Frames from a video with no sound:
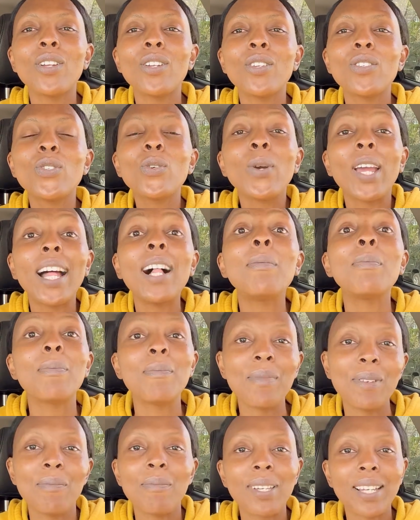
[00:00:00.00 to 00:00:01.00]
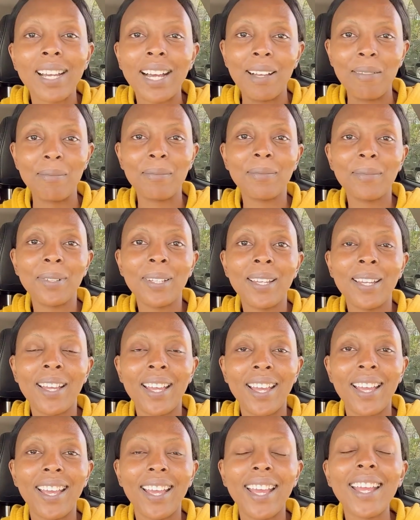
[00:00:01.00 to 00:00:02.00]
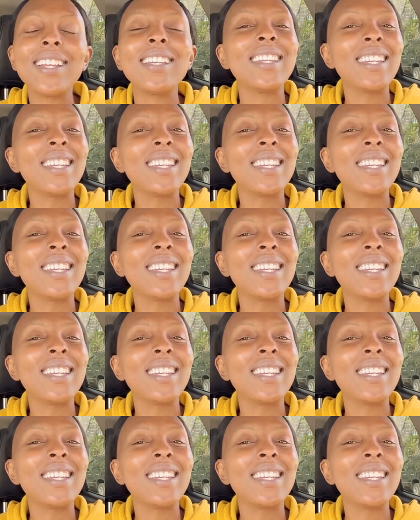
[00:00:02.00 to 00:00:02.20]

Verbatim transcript: to help me become. And